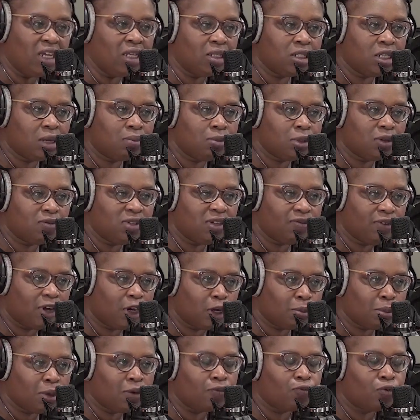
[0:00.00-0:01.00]
in terms of
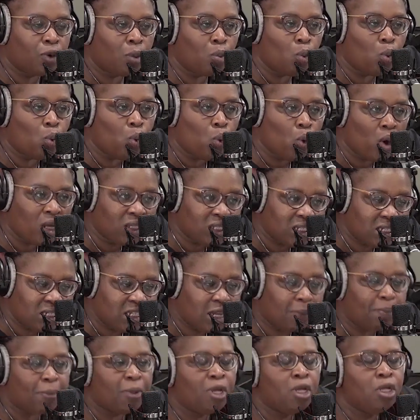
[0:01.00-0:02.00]
development from one
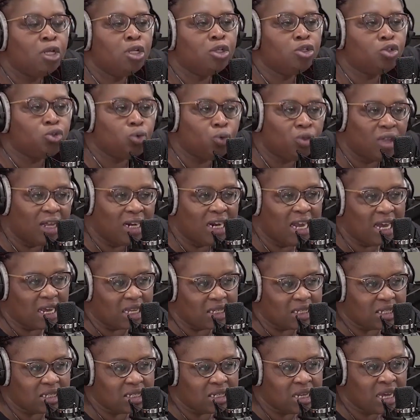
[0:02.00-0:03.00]
step to the
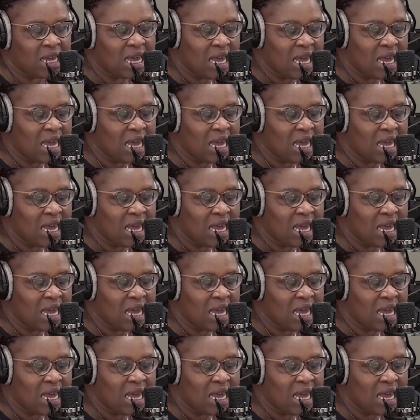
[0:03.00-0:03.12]
next?